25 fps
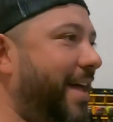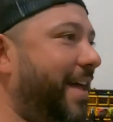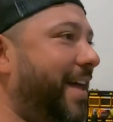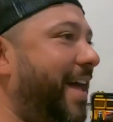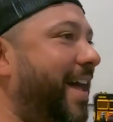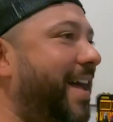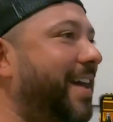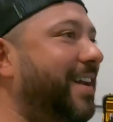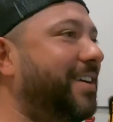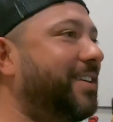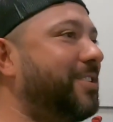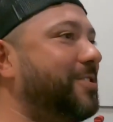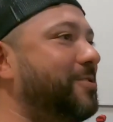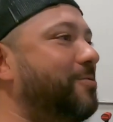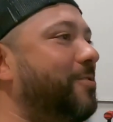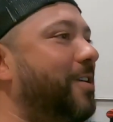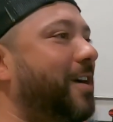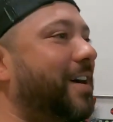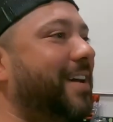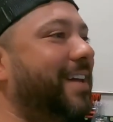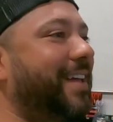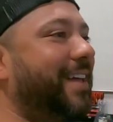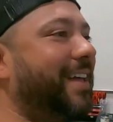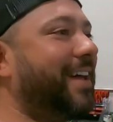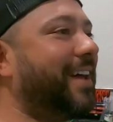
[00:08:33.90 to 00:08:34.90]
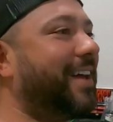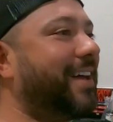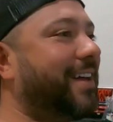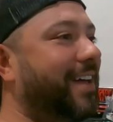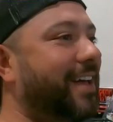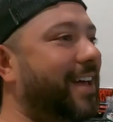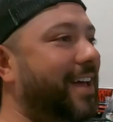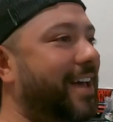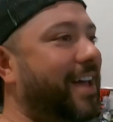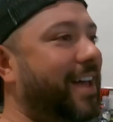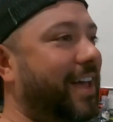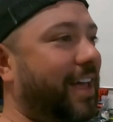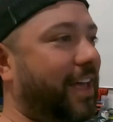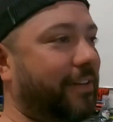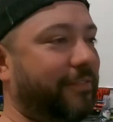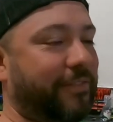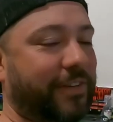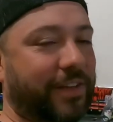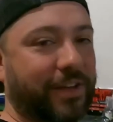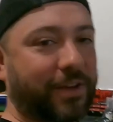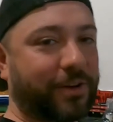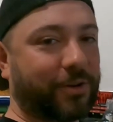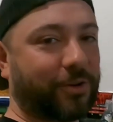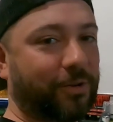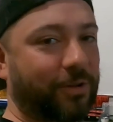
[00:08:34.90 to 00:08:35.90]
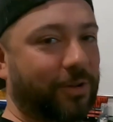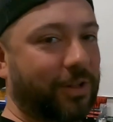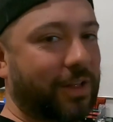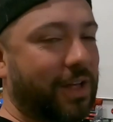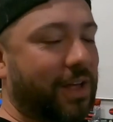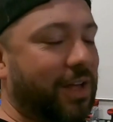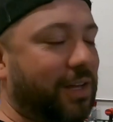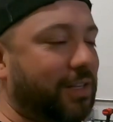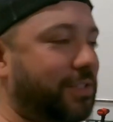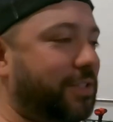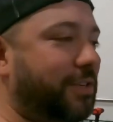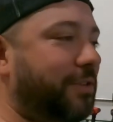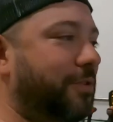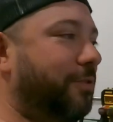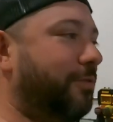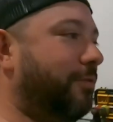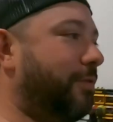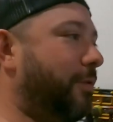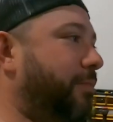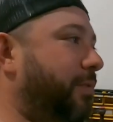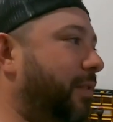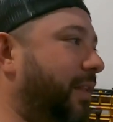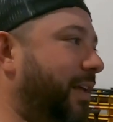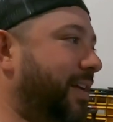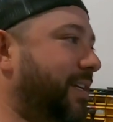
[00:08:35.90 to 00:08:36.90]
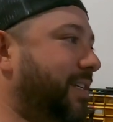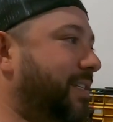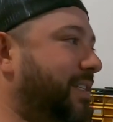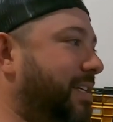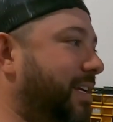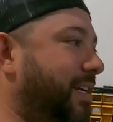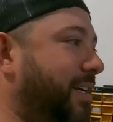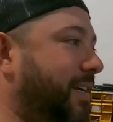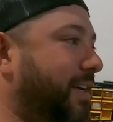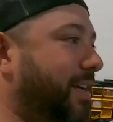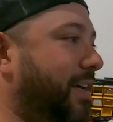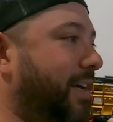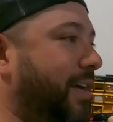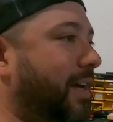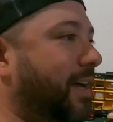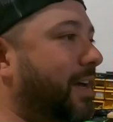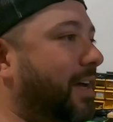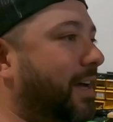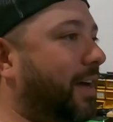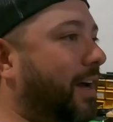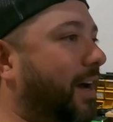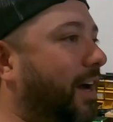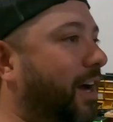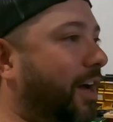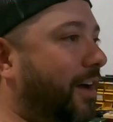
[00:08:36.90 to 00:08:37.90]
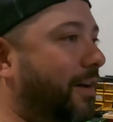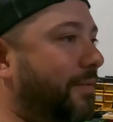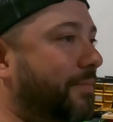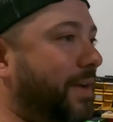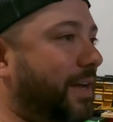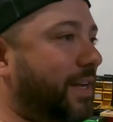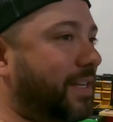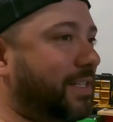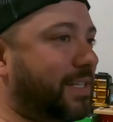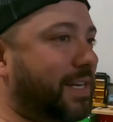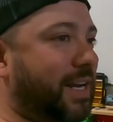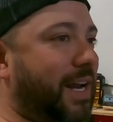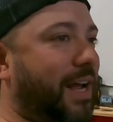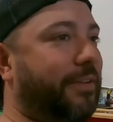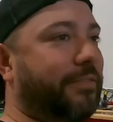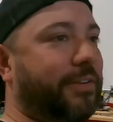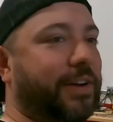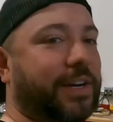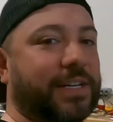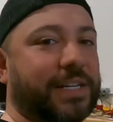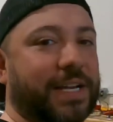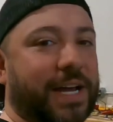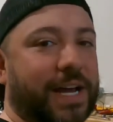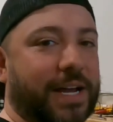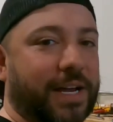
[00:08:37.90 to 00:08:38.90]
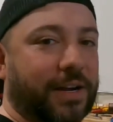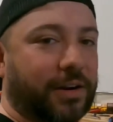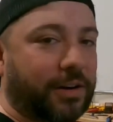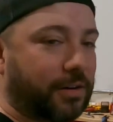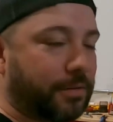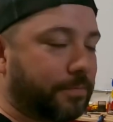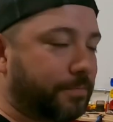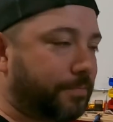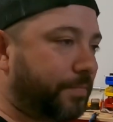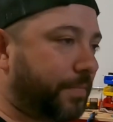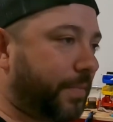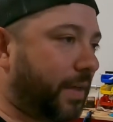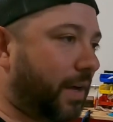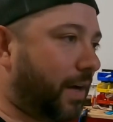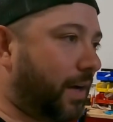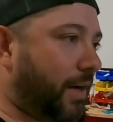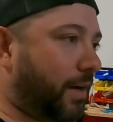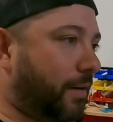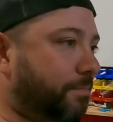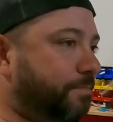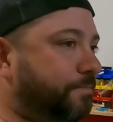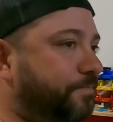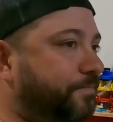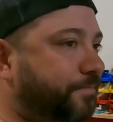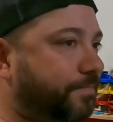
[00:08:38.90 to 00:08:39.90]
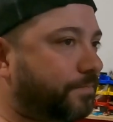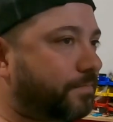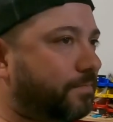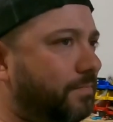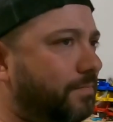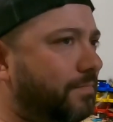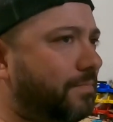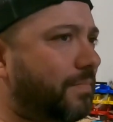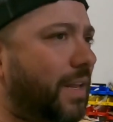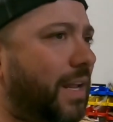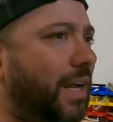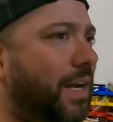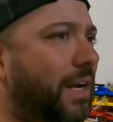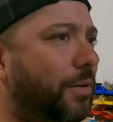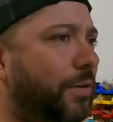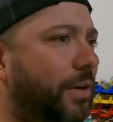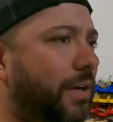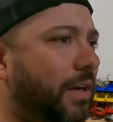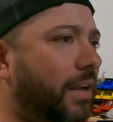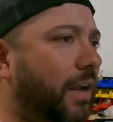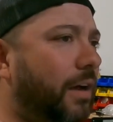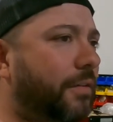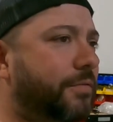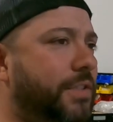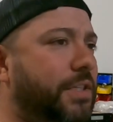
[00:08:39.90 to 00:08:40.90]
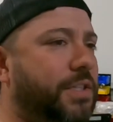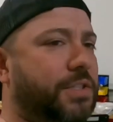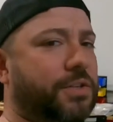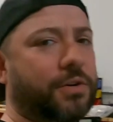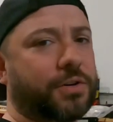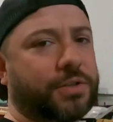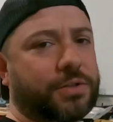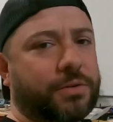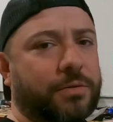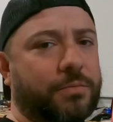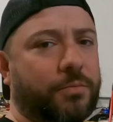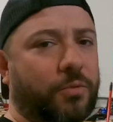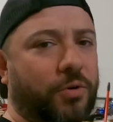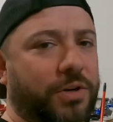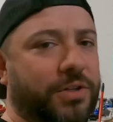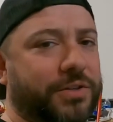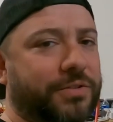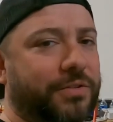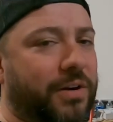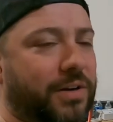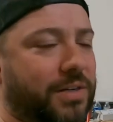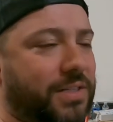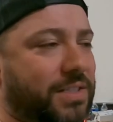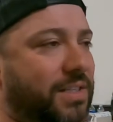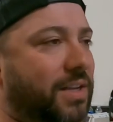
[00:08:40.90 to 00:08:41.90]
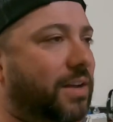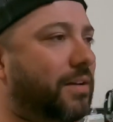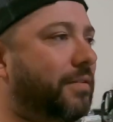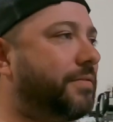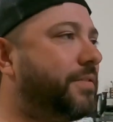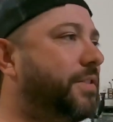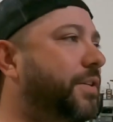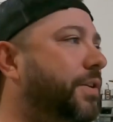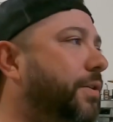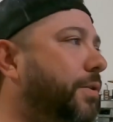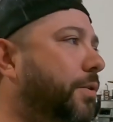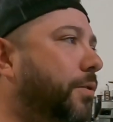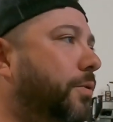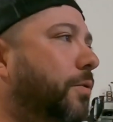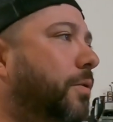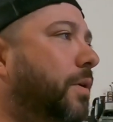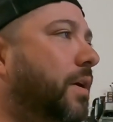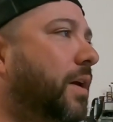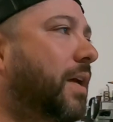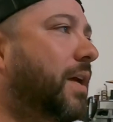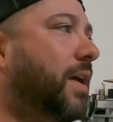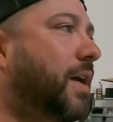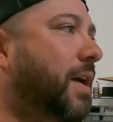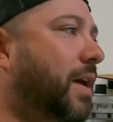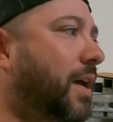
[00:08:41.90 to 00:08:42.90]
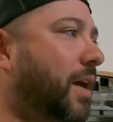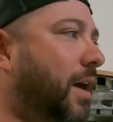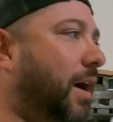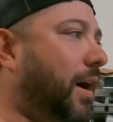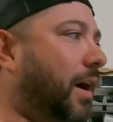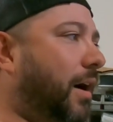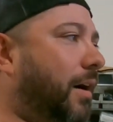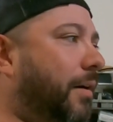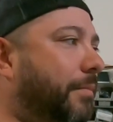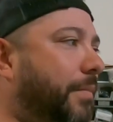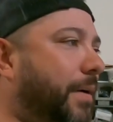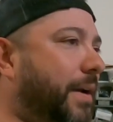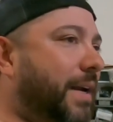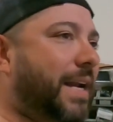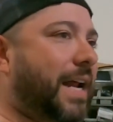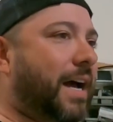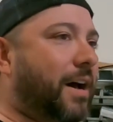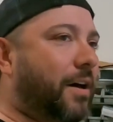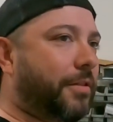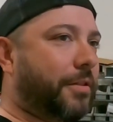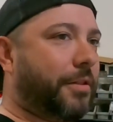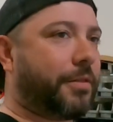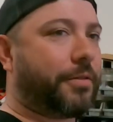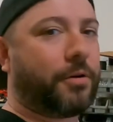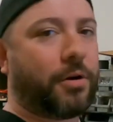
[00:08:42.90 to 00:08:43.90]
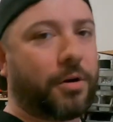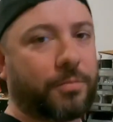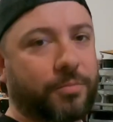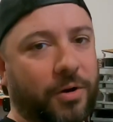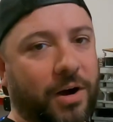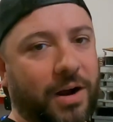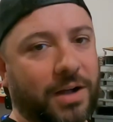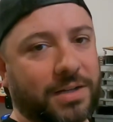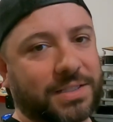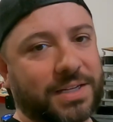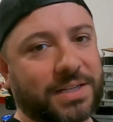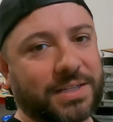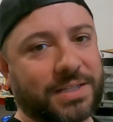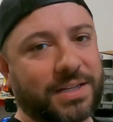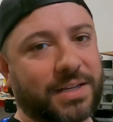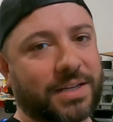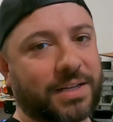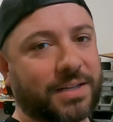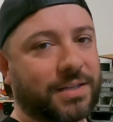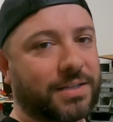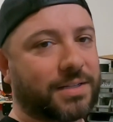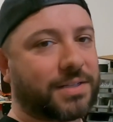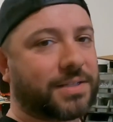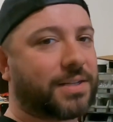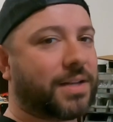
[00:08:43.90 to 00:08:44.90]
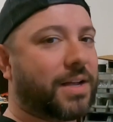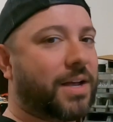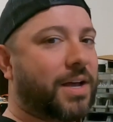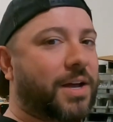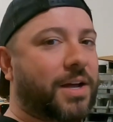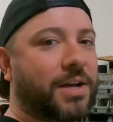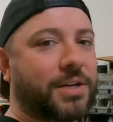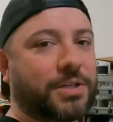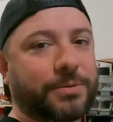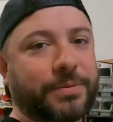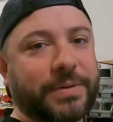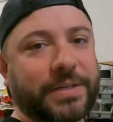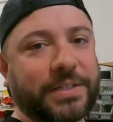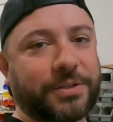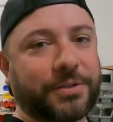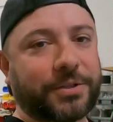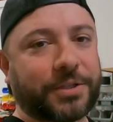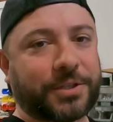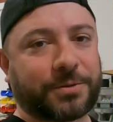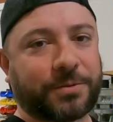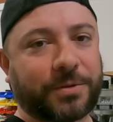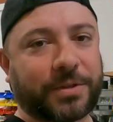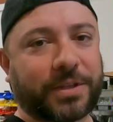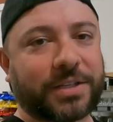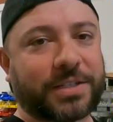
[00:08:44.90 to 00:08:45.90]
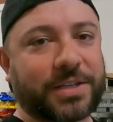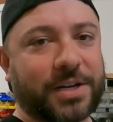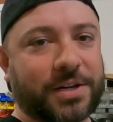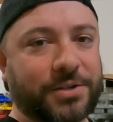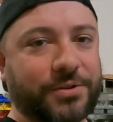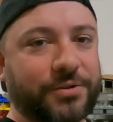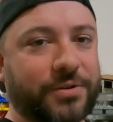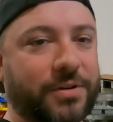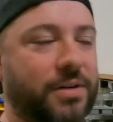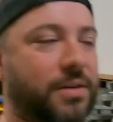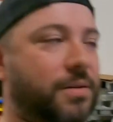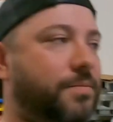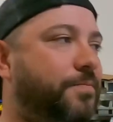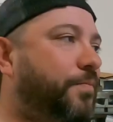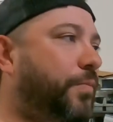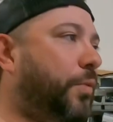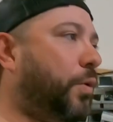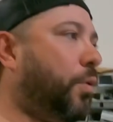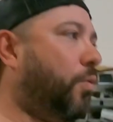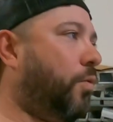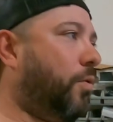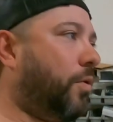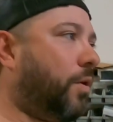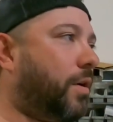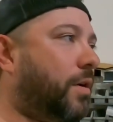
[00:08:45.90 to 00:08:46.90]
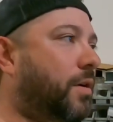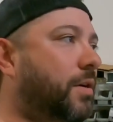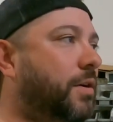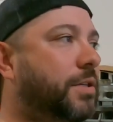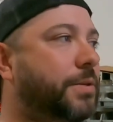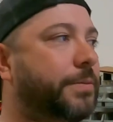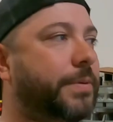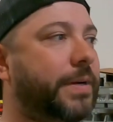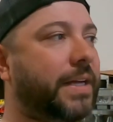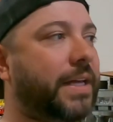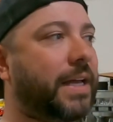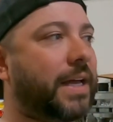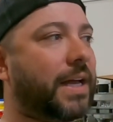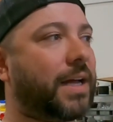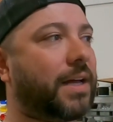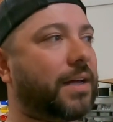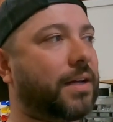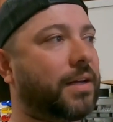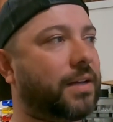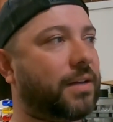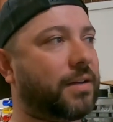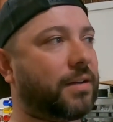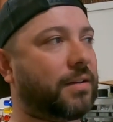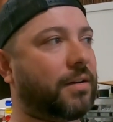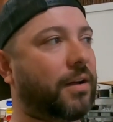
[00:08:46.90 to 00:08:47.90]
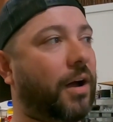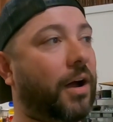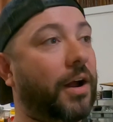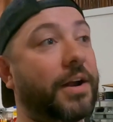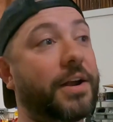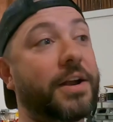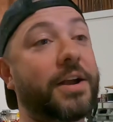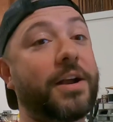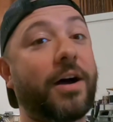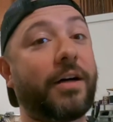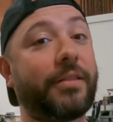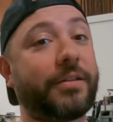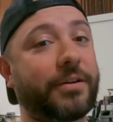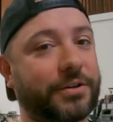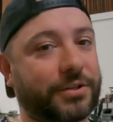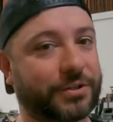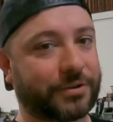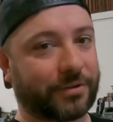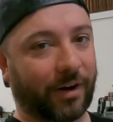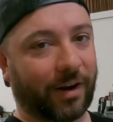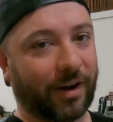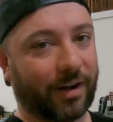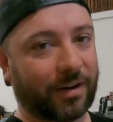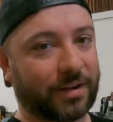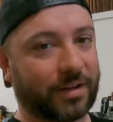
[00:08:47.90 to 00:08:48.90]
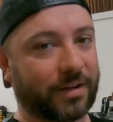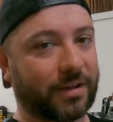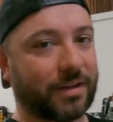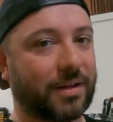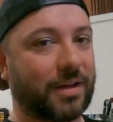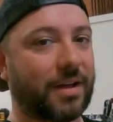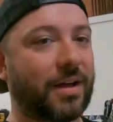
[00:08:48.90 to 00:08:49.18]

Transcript: and do I get a vehicle to replace it um, as an everydayer? Um, I would love to start doing more truck stuff too. Um, but now the thought process is, do we do this with the Tundra or do we get another truck